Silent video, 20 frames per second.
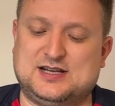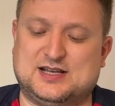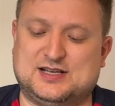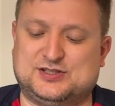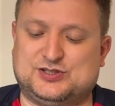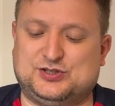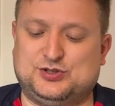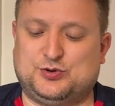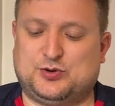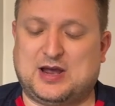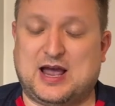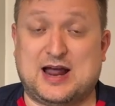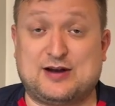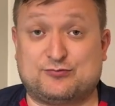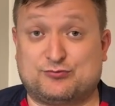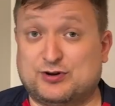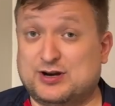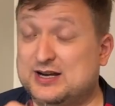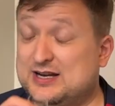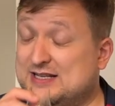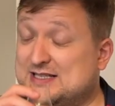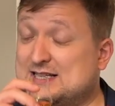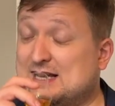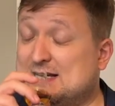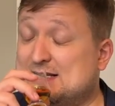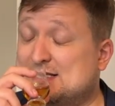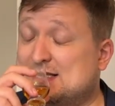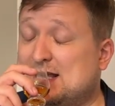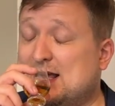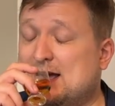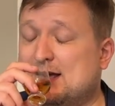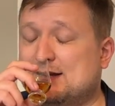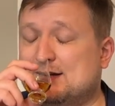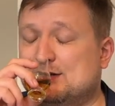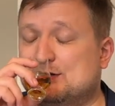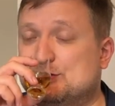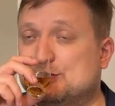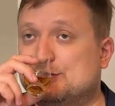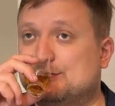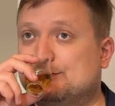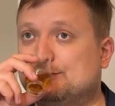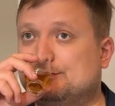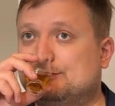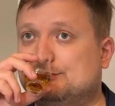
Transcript: years, you can really taste the age.